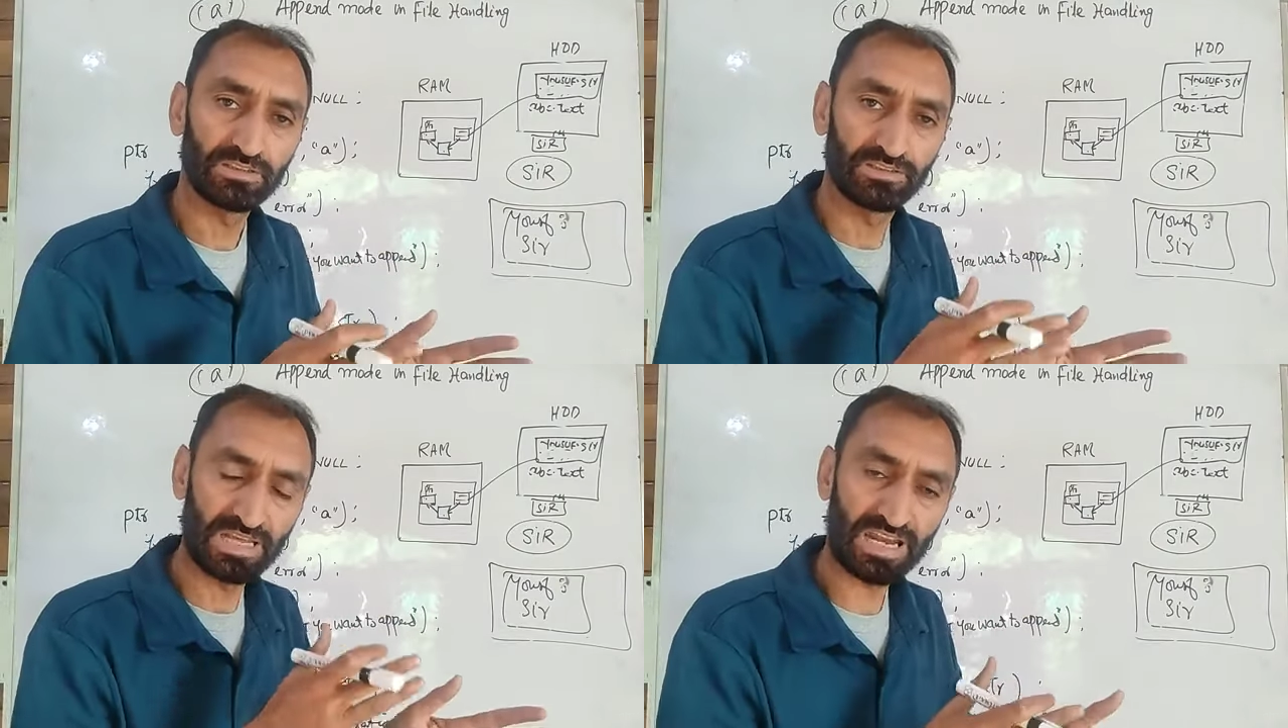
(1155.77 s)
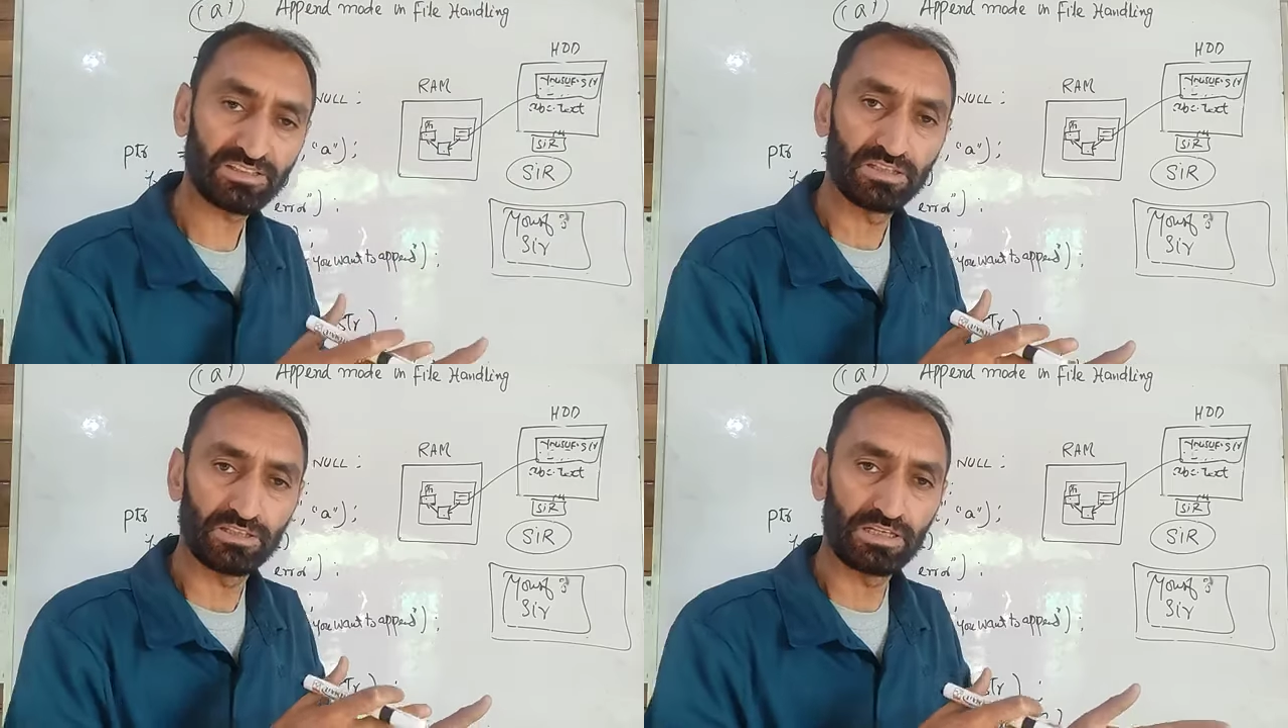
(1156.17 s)
that
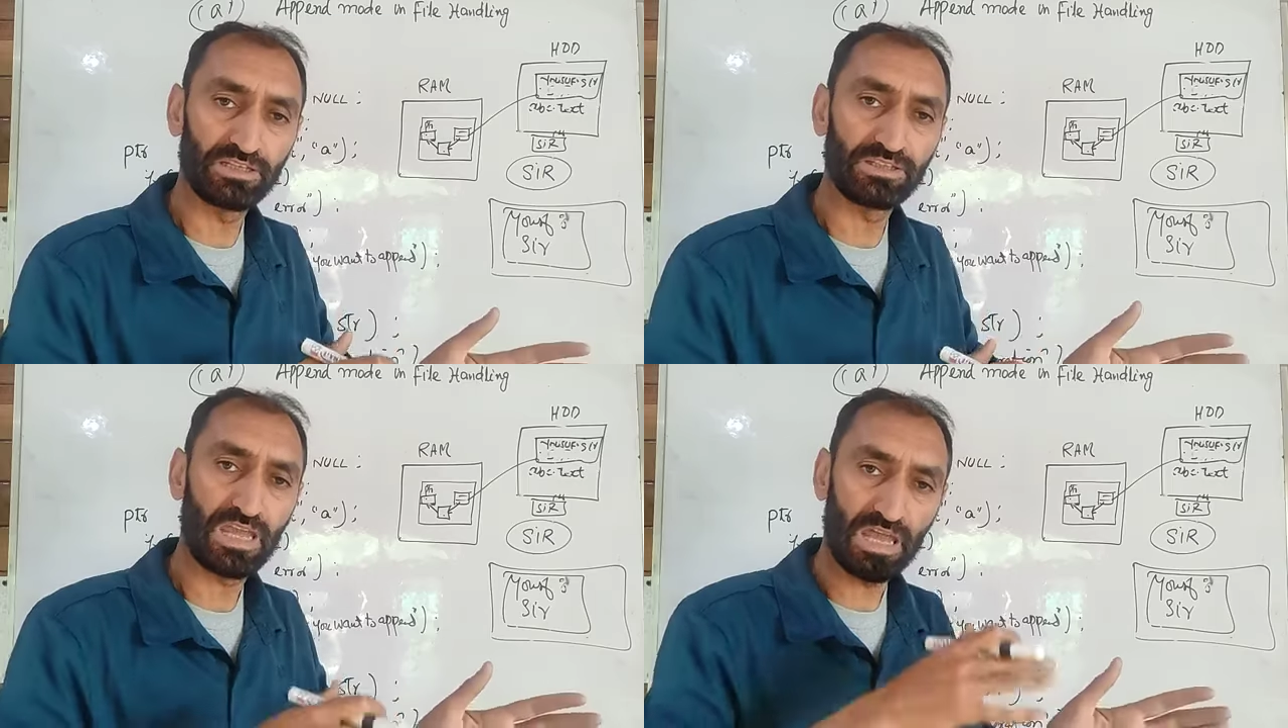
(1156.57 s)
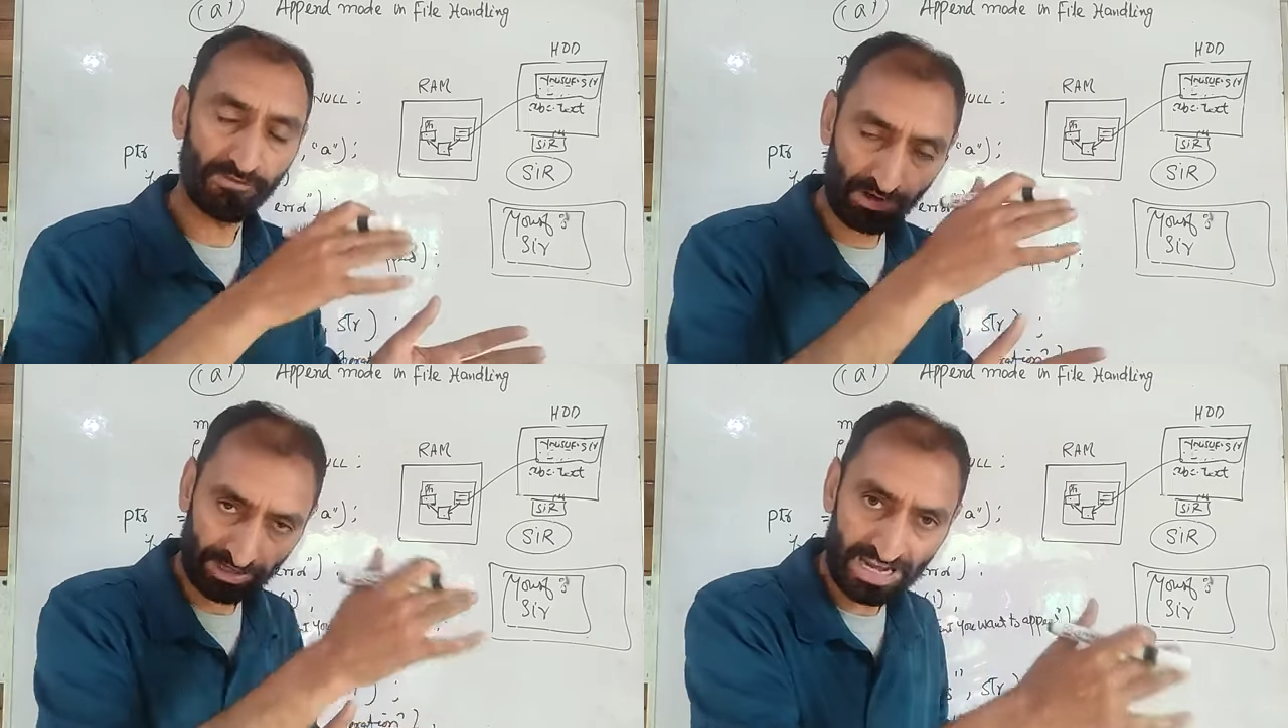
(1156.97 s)
in the
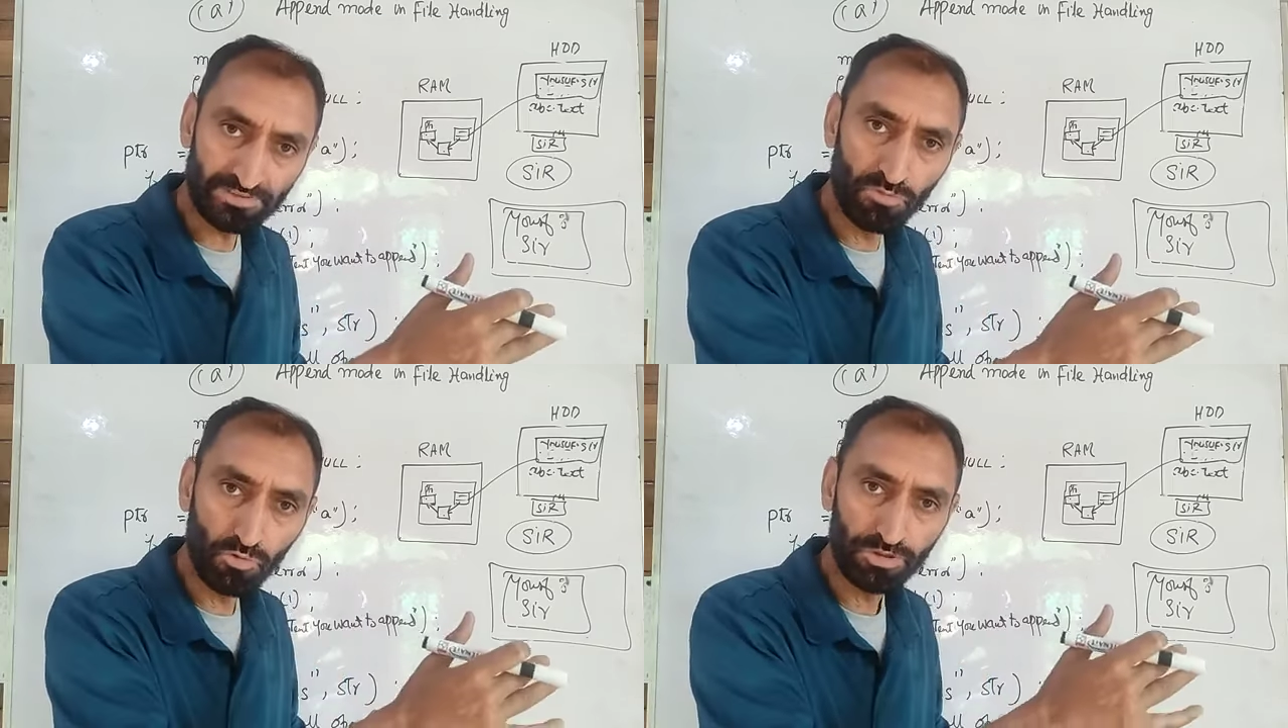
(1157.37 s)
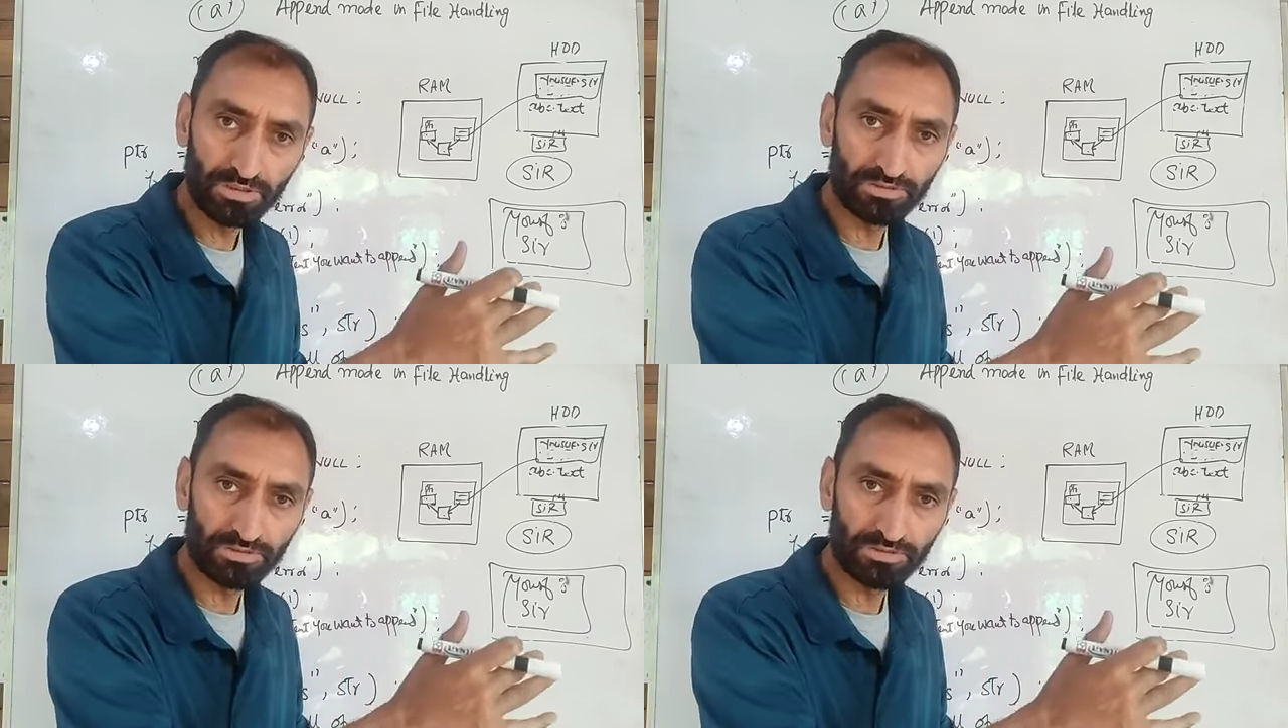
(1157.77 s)
write mode,